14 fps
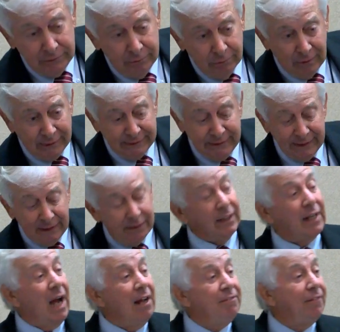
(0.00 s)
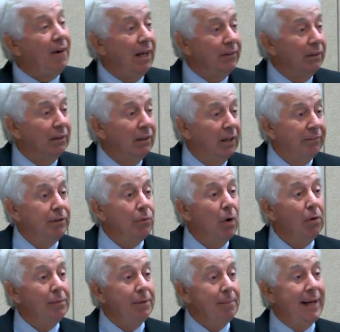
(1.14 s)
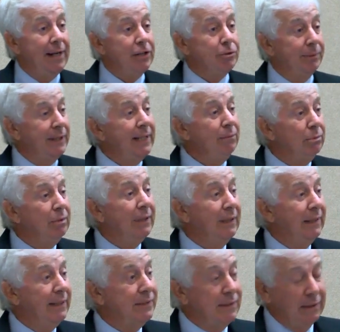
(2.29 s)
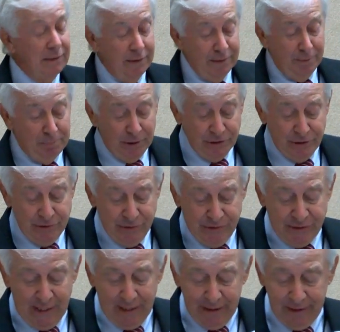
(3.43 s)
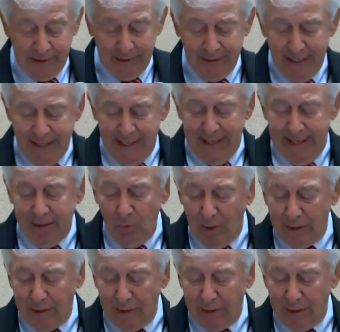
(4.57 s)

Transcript: what do I say, the godfather of enrollment management. He really is the person who started it. And